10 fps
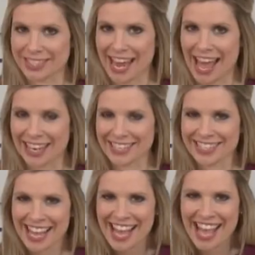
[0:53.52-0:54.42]

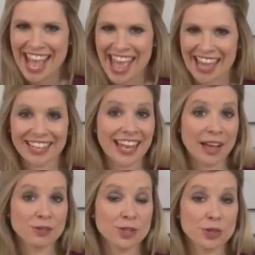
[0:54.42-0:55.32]
status and
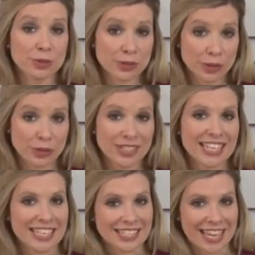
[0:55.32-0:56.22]
allows users
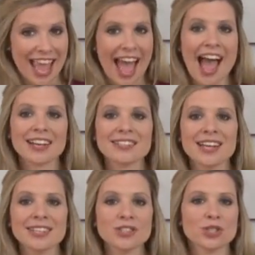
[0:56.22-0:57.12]
easy
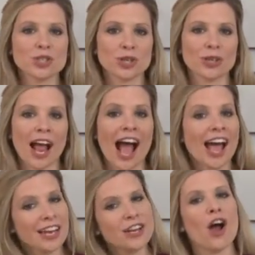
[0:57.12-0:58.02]
access to turn
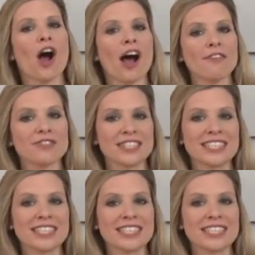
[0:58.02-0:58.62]
on and off the